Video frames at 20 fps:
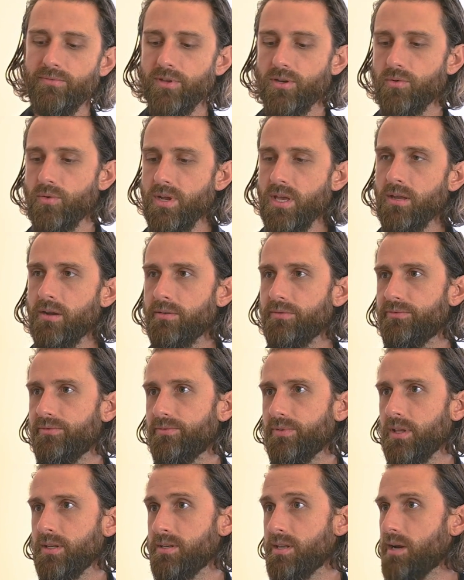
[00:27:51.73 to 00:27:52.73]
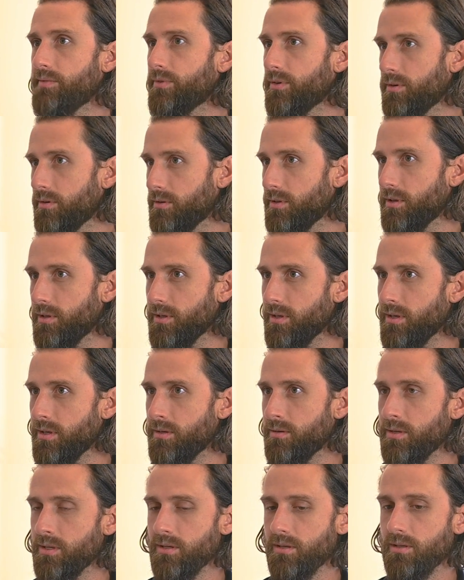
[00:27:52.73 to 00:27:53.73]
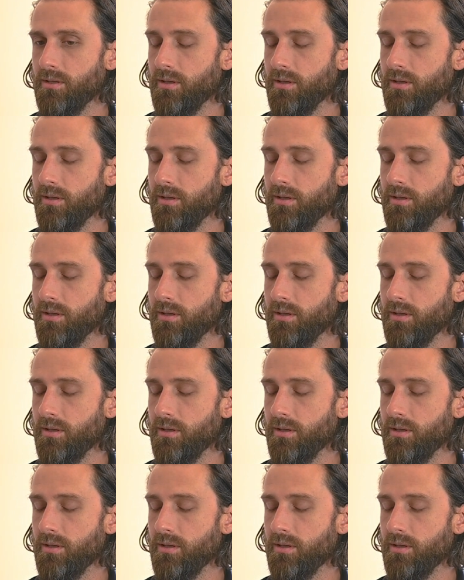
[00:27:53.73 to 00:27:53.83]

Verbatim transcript: the creative endeavor in